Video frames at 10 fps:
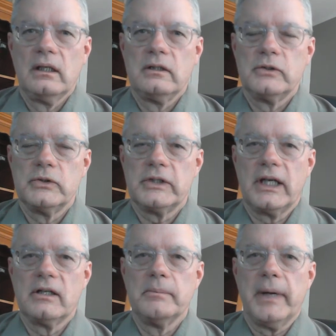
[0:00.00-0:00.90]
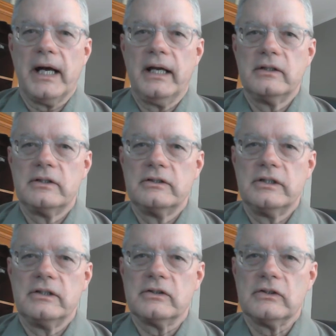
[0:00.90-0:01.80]
And you say goodbye to
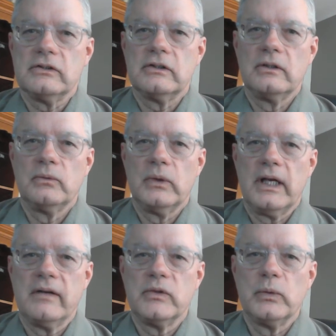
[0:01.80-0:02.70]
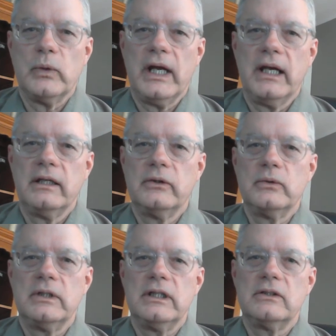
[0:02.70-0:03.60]
Jesus in whatever way you
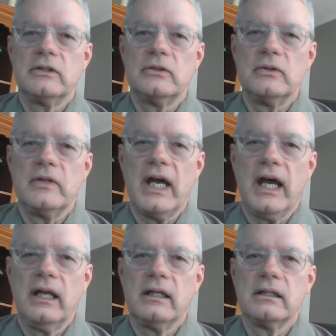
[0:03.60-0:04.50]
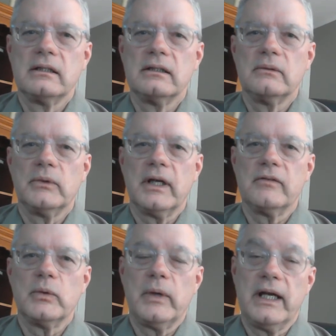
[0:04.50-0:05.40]
need to do that,
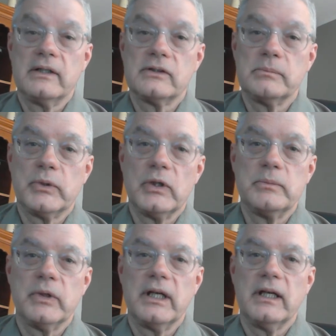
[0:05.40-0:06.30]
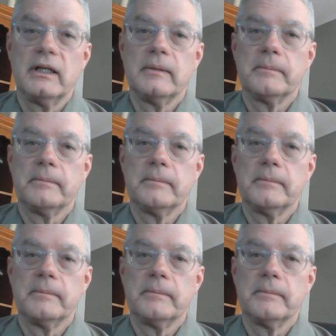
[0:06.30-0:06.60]
whatever way is appropriate.